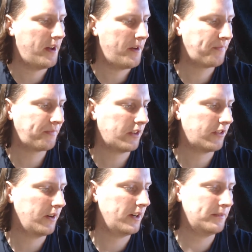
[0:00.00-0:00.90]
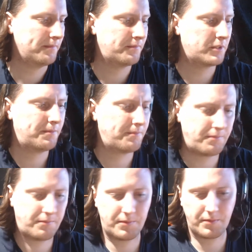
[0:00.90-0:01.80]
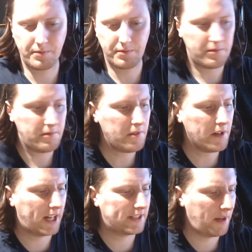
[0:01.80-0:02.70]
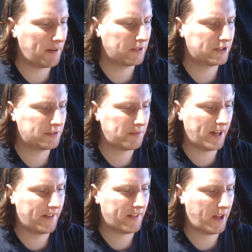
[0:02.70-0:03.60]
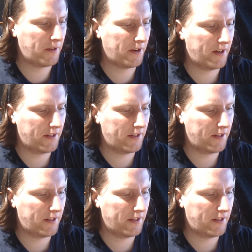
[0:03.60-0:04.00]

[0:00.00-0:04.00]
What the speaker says: So next time I go to Japan, I want to have